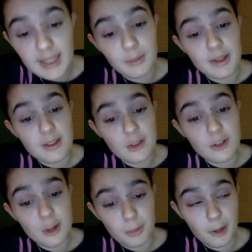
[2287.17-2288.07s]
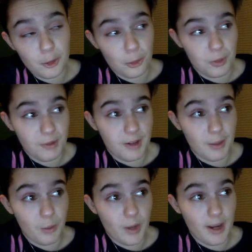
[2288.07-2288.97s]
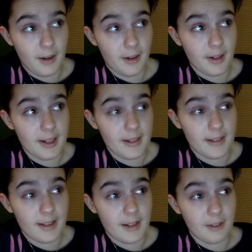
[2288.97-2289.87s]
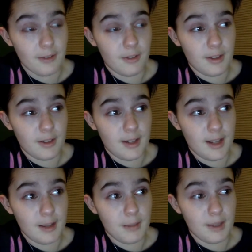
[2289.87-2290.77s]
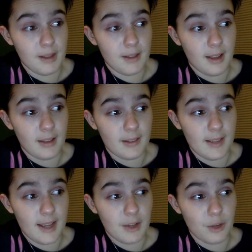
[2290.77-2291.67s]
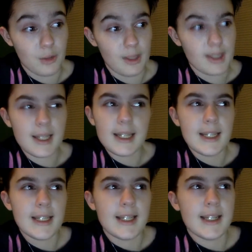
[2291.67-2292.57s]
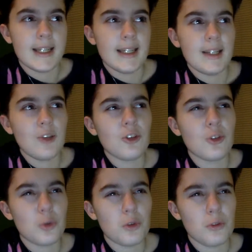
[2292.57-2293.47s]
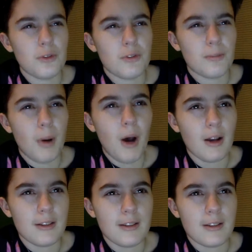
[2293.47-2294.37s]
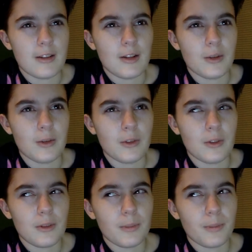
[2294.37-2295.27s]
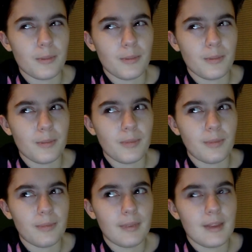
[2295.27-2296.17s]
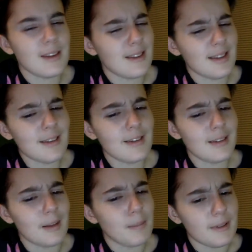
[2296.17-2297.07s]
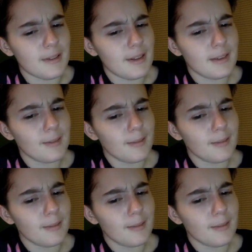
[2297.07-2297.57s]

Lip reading: anyways, there's another partial rewrite where instead of the stake, because Alex can't do it, he just sort of pauses and goes, the sun's still up, isn't it?